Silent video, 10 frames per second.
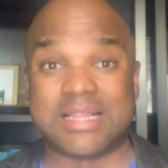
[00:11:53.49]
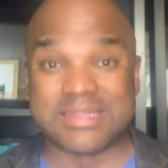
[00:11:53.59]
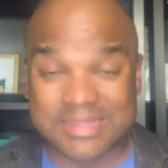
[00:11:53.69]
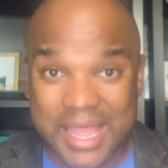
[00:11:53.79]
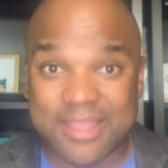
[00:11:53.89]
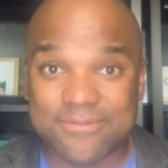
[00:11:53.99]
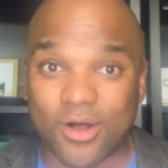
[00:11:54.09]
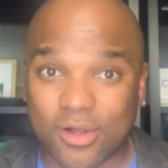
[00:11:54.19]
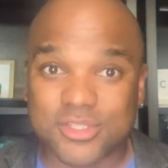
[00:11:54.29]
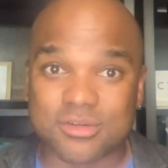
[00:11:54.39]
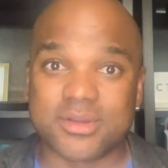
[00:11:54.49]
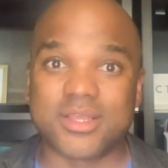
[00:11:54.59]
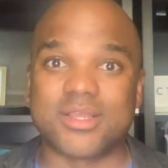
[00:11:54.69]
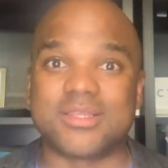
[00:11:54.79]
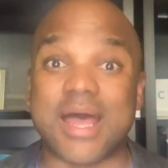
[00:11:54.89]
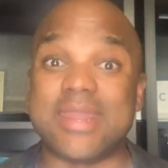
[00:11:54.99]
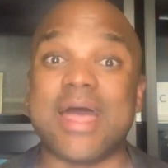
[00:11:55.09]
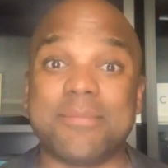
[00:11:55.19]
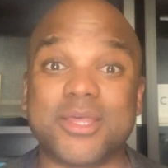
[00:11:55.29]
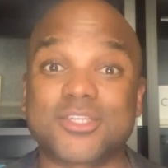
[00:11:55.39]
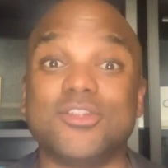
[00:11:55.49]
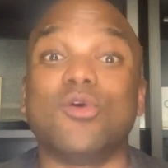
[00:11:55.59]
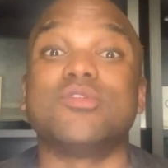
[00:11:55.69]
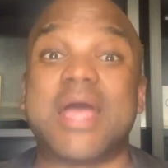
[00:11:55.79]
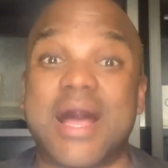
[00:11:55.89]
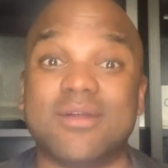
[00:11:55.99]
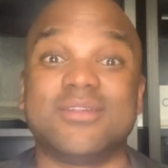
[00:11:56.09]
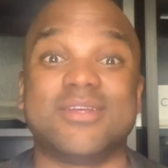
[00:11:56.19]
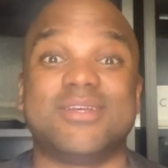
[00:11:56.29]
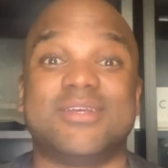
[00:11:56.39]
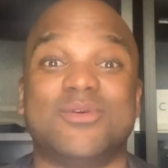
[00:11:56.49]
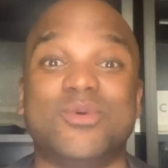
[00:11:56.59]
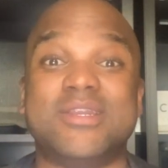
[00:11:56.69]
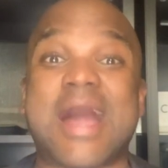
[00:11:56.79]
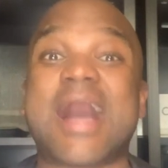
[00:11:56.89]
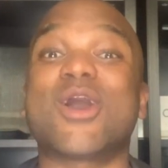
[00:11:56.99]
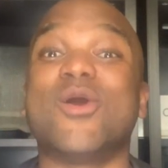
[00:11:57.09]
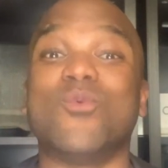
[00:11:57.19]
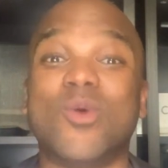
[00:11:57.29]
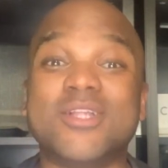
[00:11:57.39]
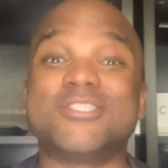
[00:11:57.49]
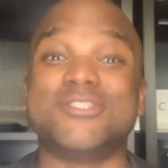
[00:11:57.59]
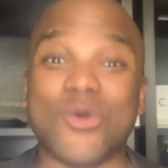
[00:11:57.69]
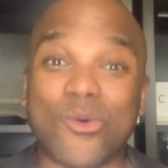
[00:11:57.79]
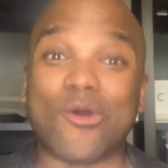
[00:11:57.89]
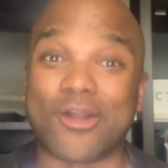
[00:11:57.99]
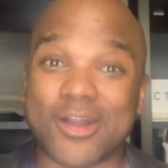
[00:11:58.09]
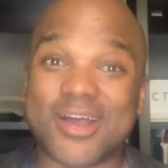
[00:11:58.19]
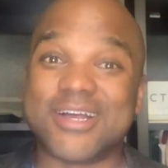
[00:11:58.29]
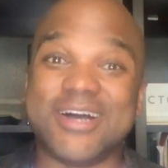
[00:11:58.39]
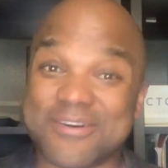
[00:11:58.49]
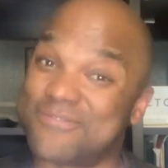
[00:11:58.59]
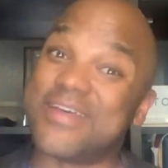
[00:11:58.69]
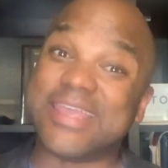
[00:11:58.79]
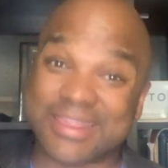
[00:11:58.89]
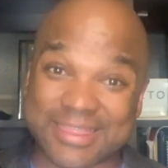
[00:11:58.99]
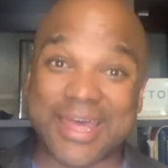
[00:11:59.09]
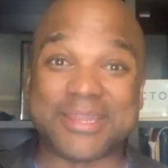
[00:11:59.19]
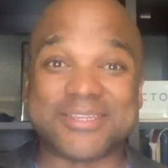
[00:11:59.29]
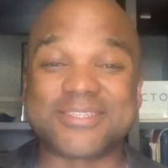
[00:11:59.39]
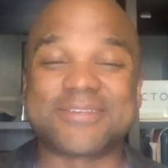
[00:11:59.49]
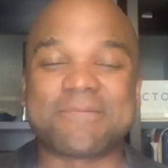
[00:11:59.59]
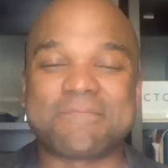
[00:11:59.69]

life-altering dynamics, no doubt, would knock on one's door of faith, that is,